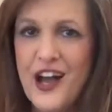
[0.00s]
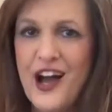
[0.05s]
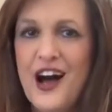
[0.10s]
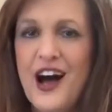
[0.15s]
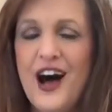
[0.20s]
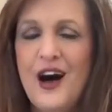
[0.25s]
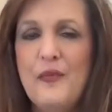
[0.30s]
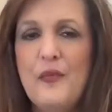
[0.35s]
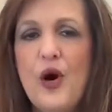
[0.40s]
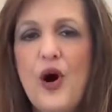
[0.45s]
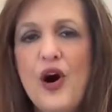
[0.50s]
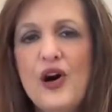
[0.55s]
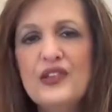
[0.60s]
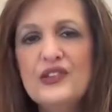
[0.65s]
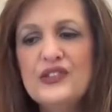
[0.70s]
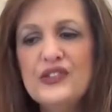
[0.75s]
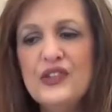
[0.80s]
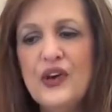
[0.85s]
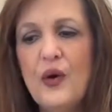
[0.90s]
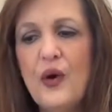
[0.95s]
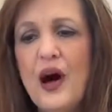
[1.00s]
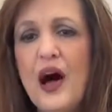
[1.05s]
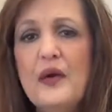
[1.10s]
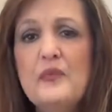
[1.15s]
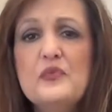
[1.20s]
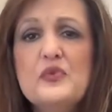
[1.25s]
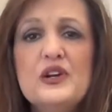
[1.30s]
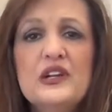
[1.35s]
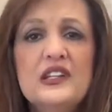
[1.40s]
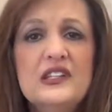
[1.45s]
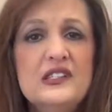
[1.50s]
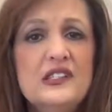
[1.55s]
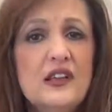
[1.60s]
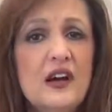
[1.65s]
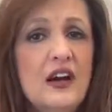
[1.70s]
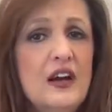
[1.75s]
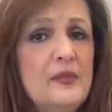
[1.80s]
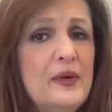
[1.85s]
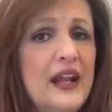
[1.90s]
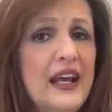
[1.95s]
Also, I'm really
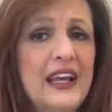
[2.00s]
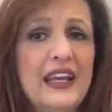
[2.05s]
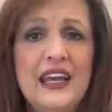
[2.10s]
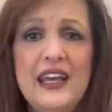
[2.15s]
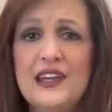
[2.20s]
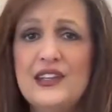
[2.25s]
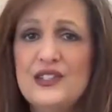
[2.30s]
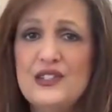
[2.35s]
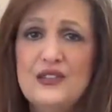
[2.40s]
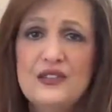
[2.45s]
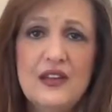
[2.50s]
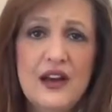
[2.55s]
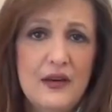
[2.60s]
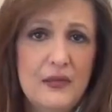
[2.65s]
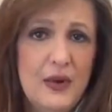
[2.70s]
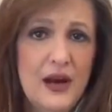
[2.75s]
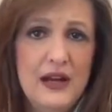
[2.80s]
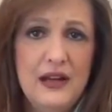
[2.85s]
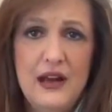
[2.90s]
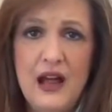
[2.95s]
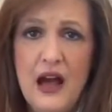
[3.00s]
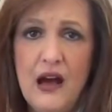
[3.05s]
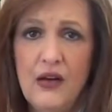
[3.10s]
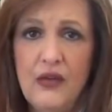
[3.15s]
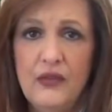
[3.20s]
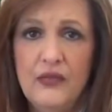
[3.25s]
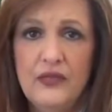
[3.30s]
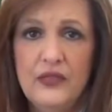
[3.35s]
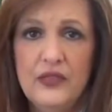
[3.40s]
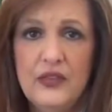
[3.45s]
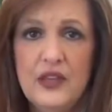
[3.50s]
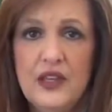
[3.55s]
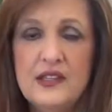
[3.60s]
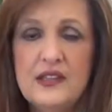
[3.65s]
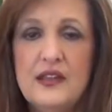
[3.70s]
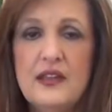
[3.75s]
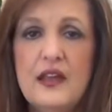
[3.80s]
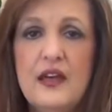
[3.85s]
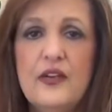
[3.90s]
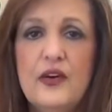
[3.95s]
sorry, but I can't do that right now, is
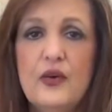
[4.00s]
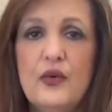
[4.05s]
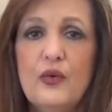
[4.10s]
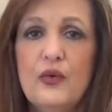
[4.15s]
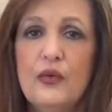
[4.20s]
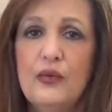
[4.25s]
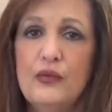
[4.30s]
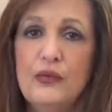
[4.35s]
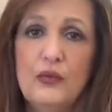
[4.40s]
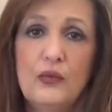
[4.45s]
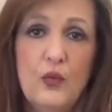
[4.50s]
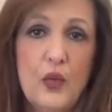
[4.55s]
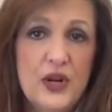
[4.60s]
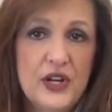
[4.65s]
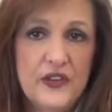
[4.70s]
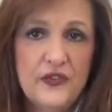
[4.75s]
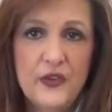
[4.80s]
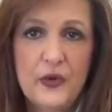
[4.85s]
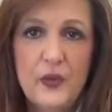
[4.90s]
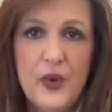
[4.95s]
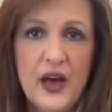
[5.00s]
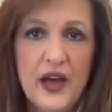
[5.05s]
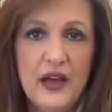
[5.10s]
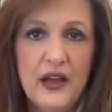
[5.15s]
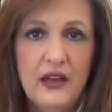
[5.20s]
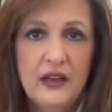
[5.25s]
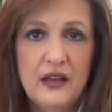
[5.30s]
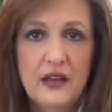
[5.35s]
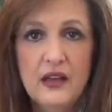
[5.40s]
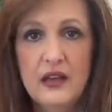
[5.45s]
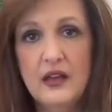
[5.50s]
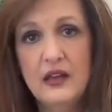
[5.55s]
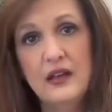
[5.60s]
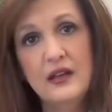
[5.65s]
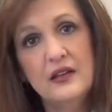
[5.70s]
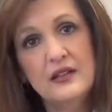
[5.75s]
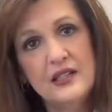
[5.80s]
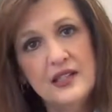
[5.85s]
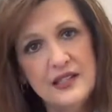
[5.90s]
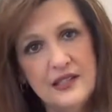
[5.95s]
another wonderful way
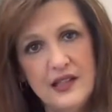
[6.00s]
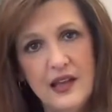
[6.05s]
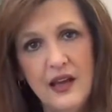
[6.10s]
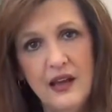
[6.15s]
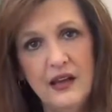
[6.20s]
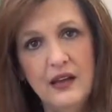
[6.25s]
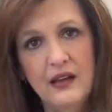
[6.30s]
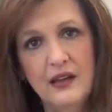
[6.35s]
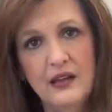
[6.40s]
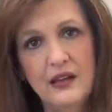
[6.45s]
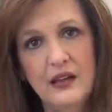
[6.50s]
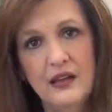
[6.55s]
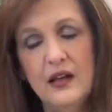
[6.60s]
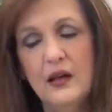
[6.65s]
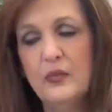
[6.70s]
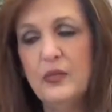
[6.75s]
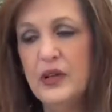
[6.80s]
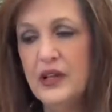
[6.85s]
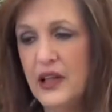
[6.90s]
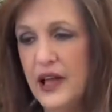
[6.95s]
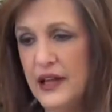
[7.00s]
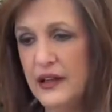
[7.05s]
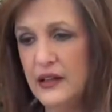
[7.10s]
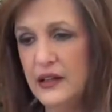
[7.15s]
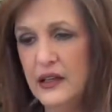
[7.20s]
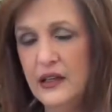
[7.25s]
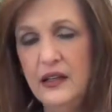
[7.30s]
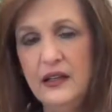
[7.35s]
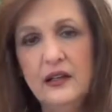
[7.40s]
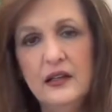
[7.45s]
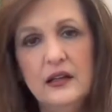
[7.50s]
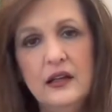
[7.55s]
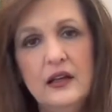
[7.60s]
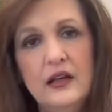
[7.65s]
to say it politely.